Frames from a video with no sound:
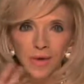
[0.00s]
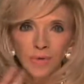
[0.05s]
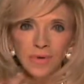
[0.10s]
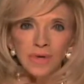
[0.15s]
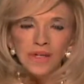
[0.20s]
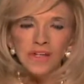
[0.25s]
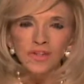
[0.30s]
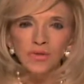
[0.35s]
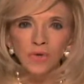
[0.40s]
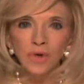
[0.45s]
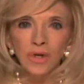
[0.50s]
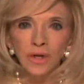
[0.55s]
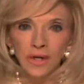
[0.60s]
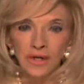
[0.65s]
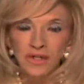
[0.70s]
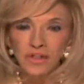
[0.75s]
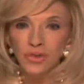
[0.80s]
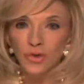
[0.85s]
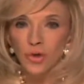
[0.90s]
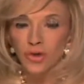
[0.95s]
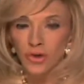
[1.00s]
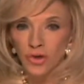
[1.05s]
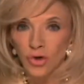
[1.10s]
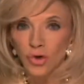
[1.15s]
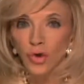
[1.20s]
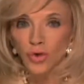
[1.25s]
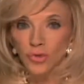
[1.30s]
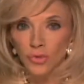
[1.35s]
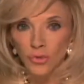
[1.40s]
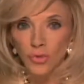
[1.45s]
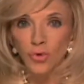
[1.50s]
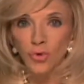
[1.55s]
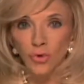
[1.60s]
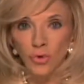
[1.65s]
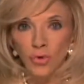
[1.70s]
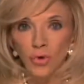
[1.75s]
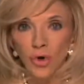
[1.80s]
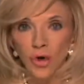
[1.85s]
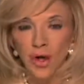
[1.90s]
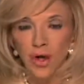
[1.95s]
when Israel is going to go
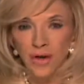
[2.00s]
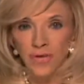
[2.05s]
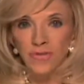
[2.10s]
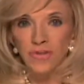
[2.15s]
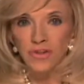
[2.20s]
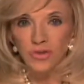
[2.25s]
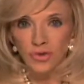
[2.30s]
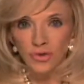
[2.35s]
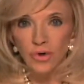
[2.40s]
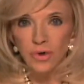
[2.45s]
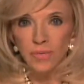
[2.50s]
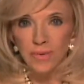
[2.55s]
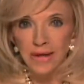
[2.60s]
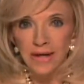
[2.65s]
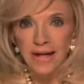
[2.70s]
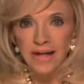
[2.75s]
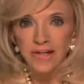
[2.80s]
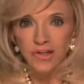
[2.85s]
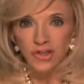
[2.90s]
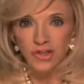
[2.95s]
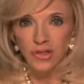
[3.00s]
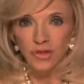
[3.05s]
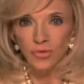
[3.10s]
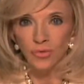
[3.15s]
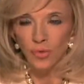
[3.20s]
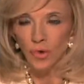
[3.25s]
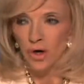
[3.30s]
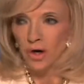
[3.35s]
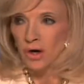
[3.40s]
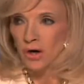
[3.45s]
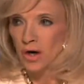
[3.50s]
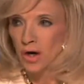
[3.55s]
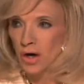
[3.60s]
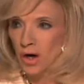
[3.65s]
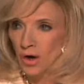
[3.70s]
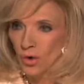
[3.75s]
through this tribulation where